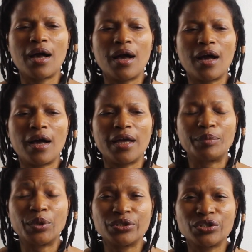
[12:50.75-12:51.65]
a
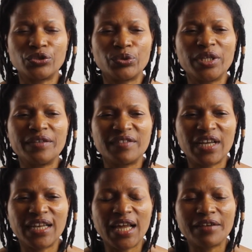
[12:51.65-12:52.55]
person should live
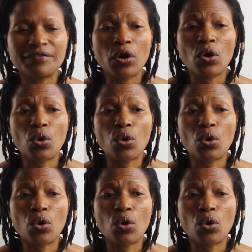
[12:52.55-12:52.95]
their life,